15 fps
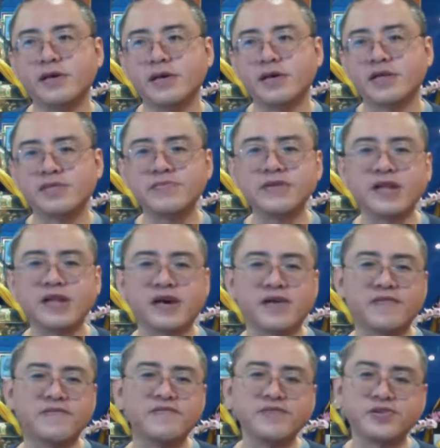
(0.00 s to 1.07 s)
It's a bit like
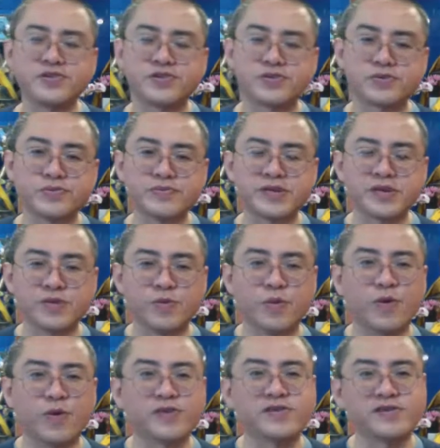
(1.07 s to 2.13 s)
a fish swimming in
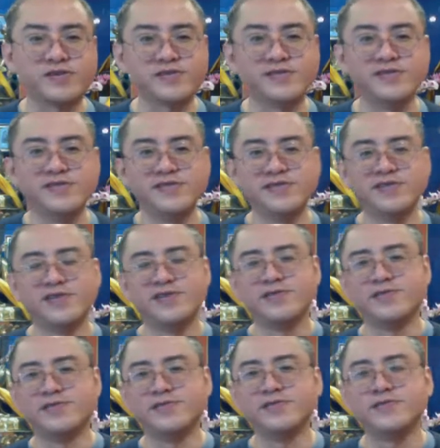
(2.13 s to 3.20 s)
water.
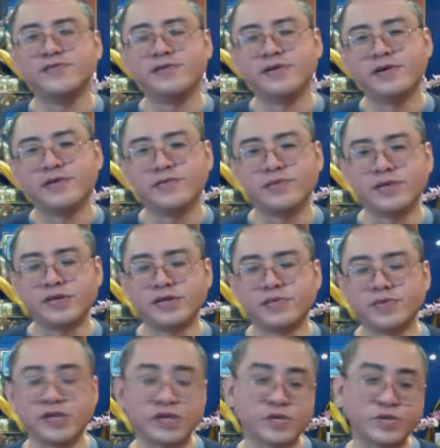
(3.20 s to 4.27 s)

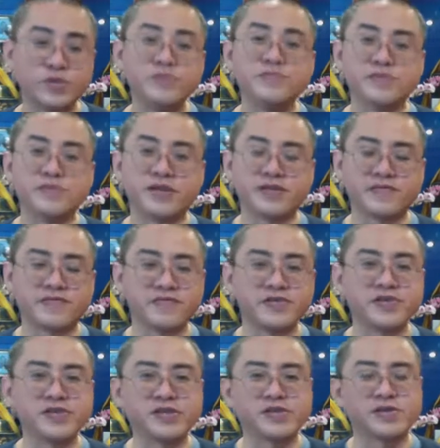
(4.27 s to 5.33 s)
We assume that the
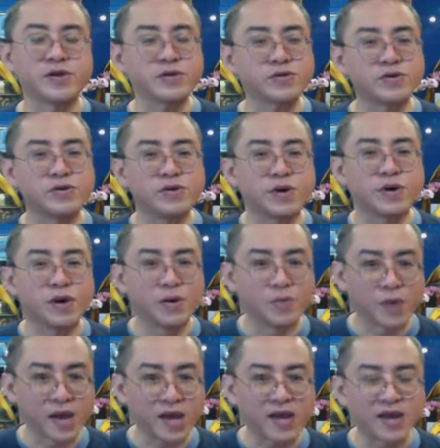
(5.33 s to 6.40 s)
fish is not so
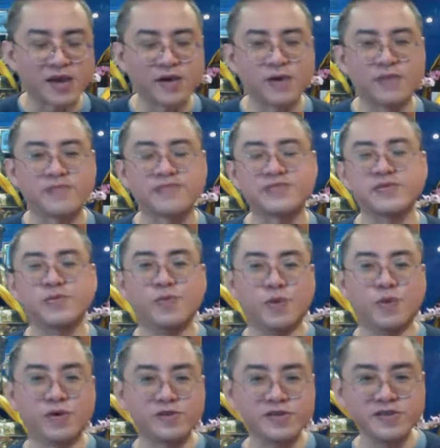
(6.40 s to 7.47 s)
aware of the
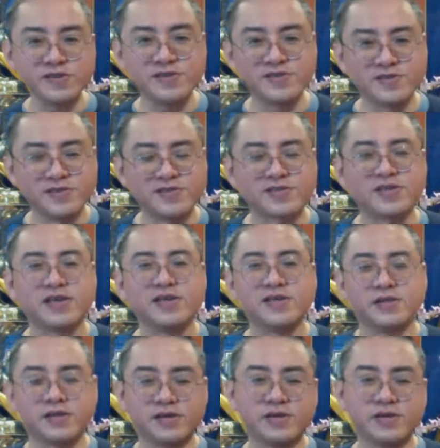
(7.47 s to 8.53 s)
water that
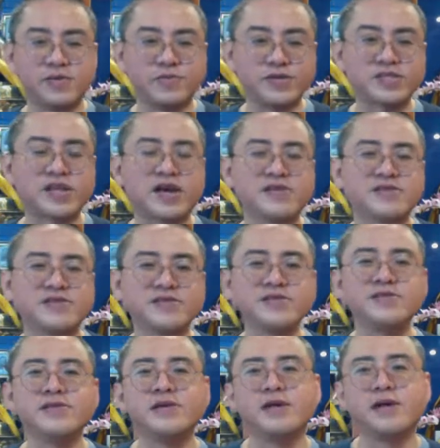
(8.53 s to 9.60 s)
it resides
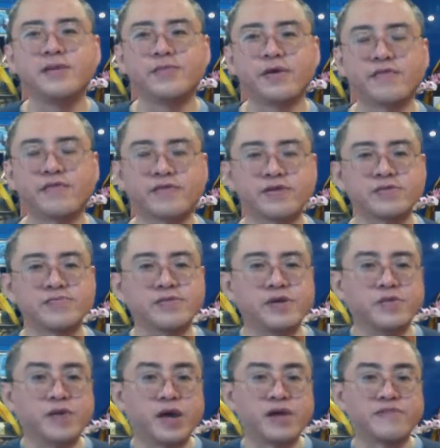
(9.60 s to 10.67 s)
in. Of course, be
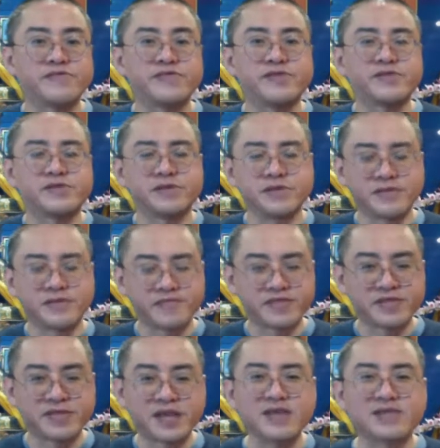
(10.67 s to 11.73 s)
aware of the
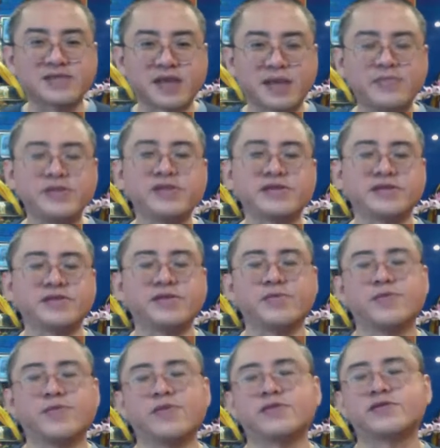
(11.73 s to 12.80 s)
different things happening in the
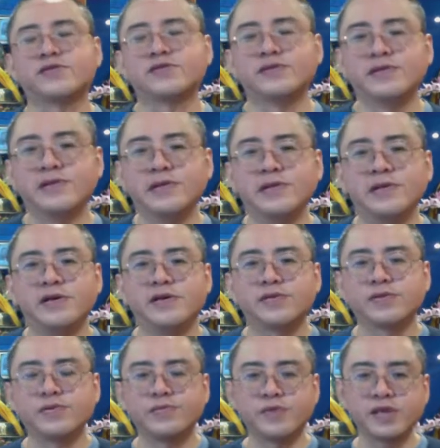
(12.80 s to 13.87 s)
water.
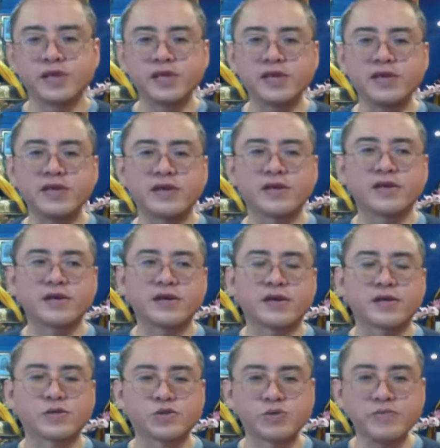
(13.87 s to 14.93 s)
So we
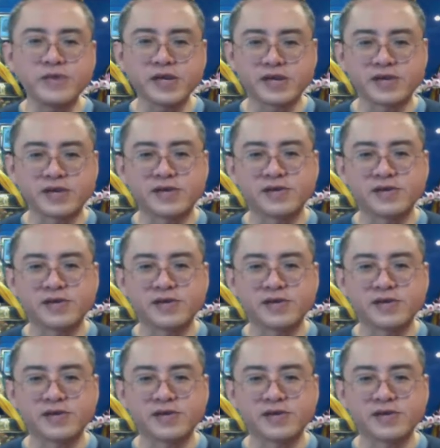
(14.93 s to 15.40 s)
are swimming